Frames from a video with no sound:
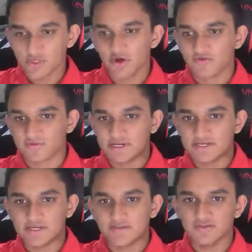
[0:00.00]
only
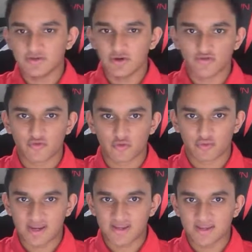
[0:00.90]
overrated if you
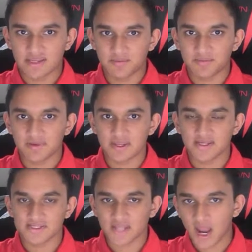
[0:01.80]
overrate him.
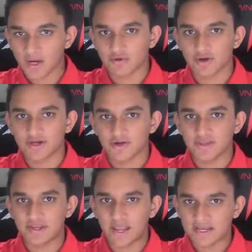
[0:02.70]
He is not
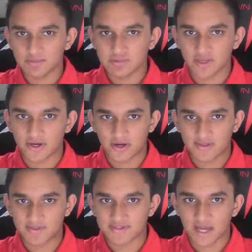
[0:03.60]
greater than any player
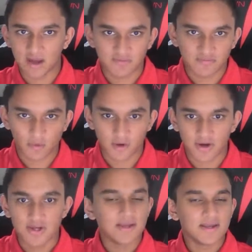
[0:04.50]
in the top
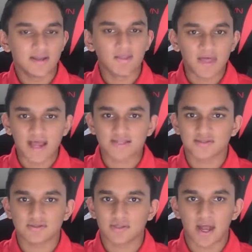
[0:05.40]
four, and
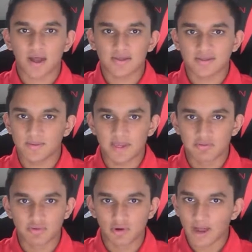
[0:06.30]
that's not
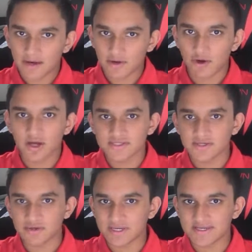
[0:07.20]
debatable at all
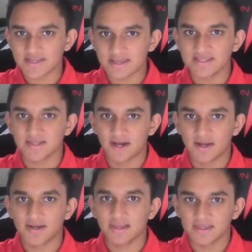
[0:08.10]
until he can get it
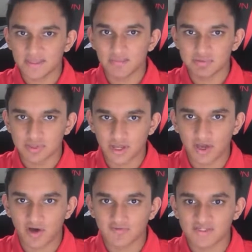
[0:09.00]
done in the
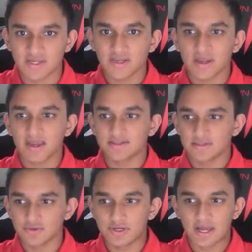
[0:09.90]
playoffs and
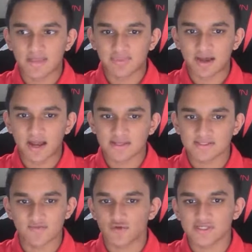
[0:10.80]
do it at the
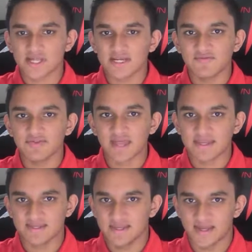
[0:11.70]
highest level. It's not even
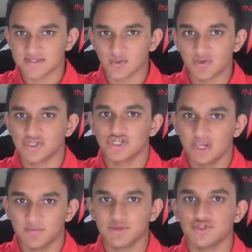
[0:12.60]
that he has to win a
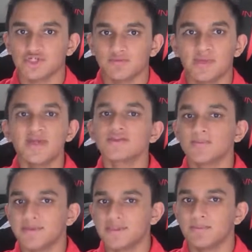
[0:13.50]
championship
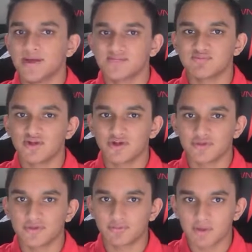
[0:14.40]
to be the best player
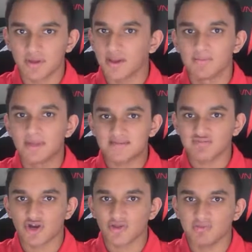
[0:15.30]
on
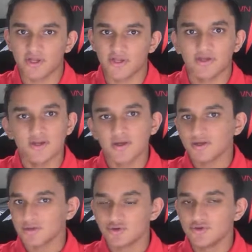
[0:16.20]
the planet.
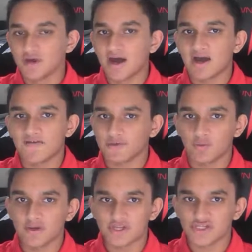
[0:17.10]
You do not have
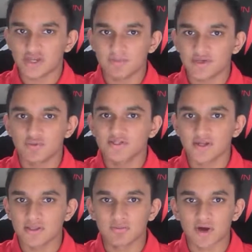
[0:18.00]
to win a champion. We
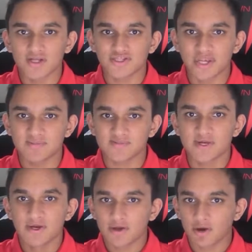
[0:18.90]
saw LeBron James
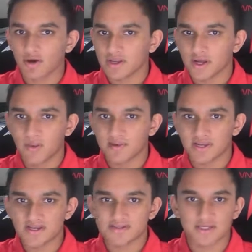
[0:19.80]
going up
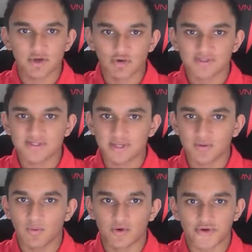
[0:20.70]
against the Golden
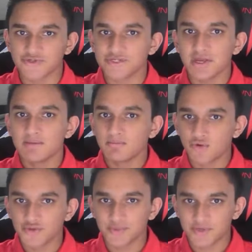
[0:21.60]
State Warriors
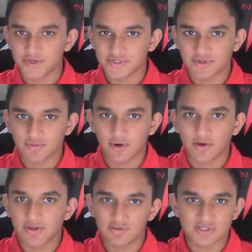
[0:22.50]
multiple years in a
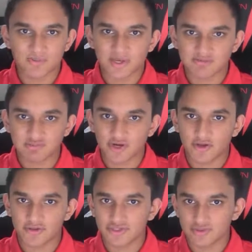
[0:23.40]
row, and he was the best
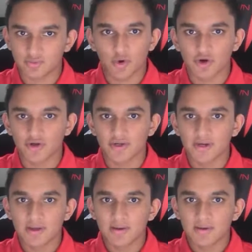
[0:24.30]
player in the world